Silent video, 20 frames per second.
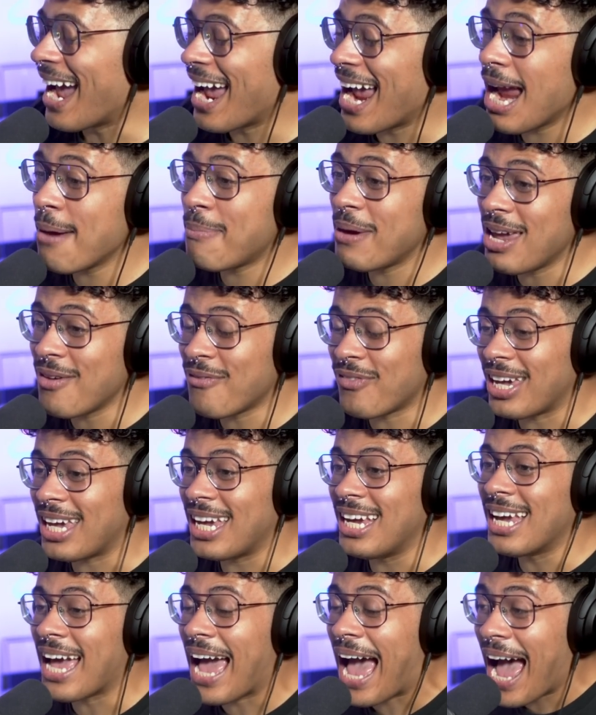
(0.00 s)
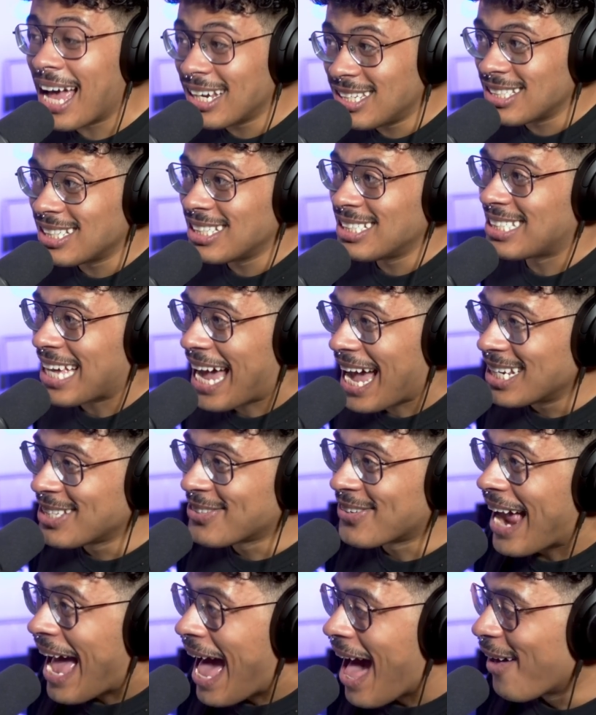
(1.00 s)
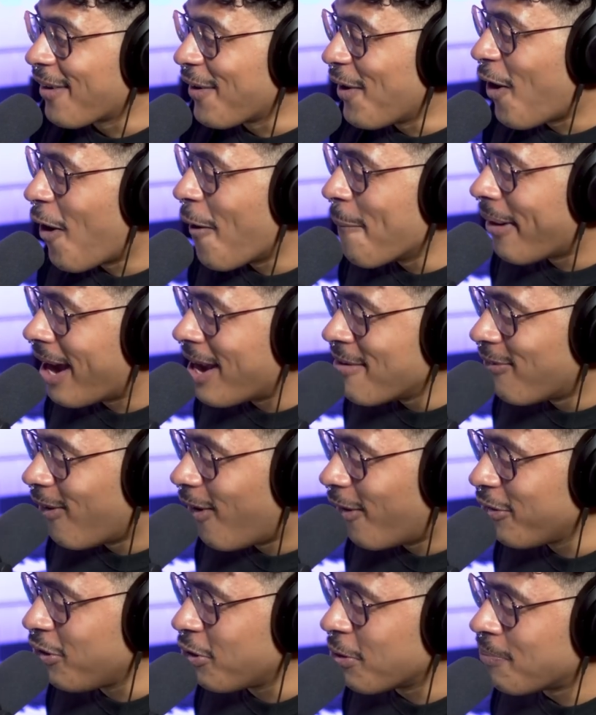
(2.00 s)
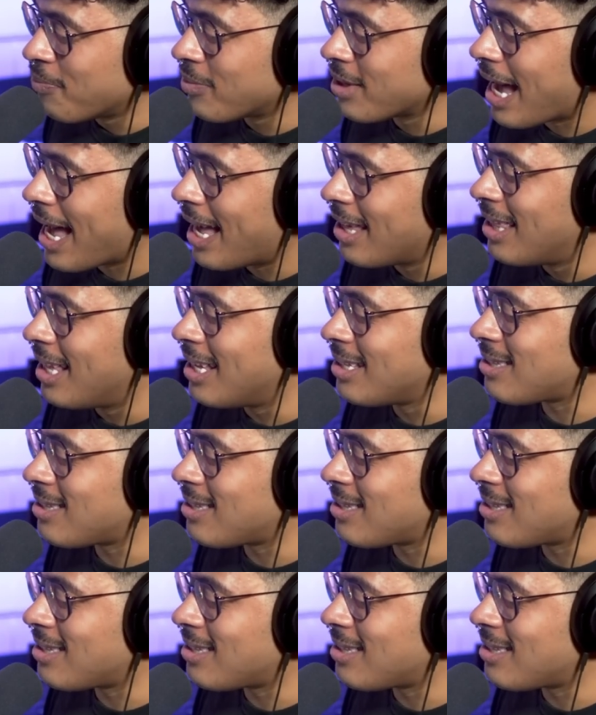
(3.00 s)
ABV actually stands for alcohol by volume, and yeah.